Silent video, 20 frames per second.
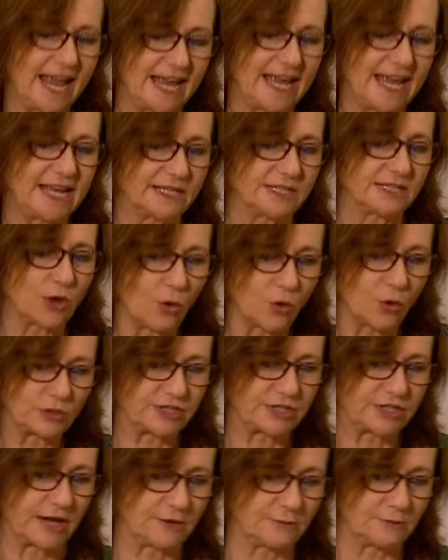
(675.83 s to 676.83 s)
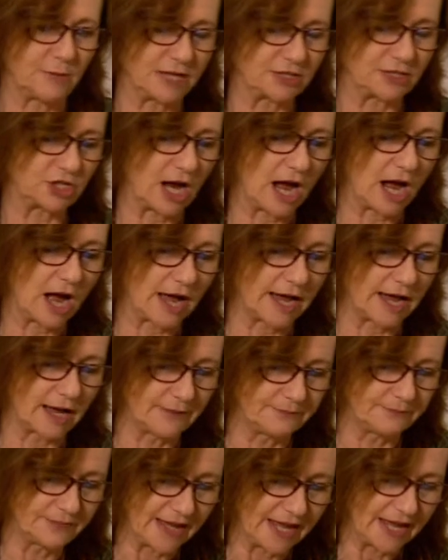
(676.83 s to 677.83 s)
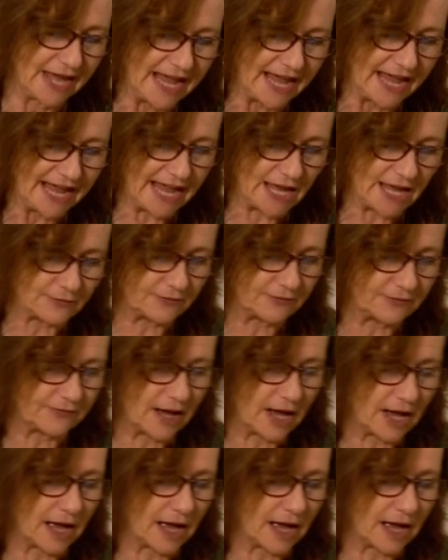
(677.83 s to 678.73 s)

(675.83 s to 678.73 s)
is also much higher if